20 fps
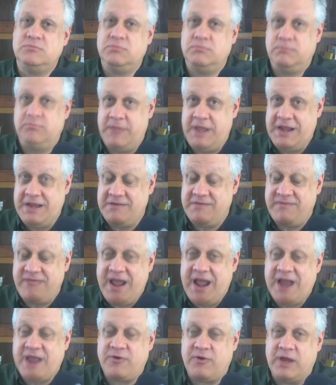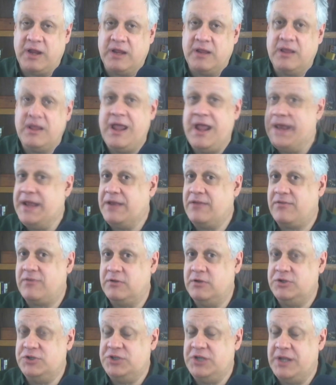manufacturing and
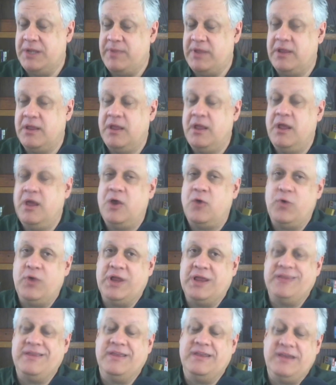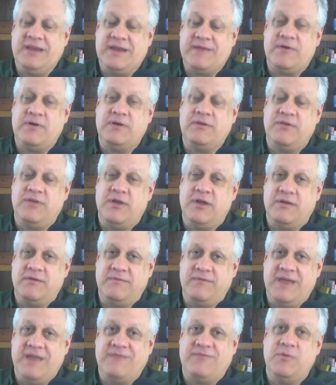excludes shipping. Really the difference of
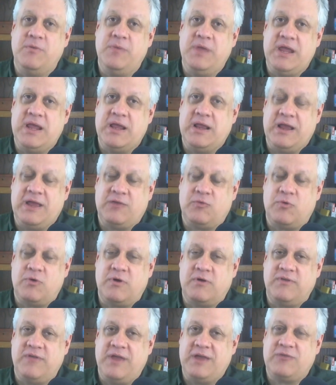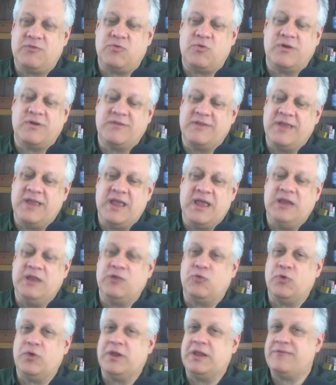FOB and XWorks, again,
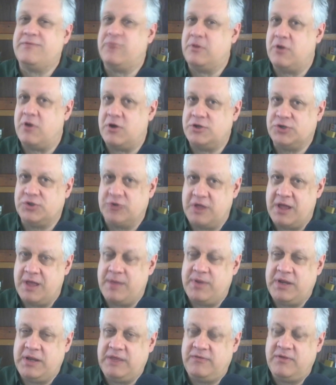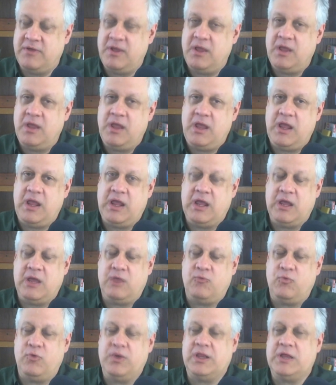is really for larger companies,
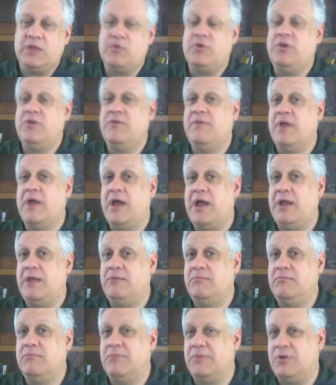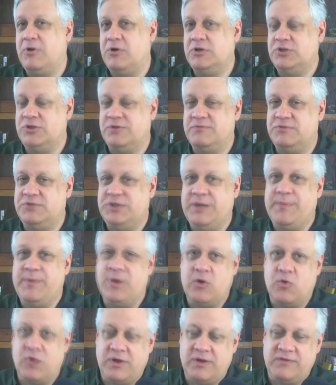and really when you've got larger
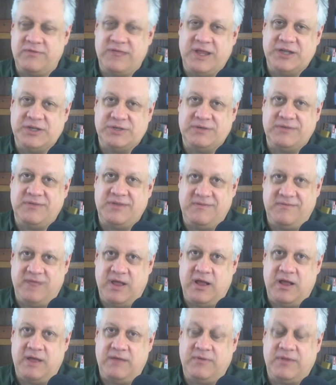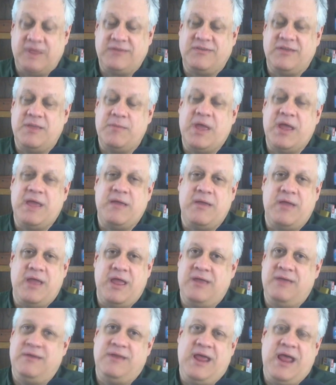shipping organizations involved. Like say,
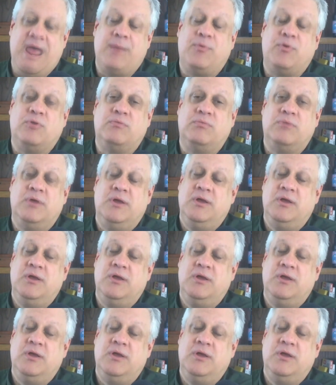and Apple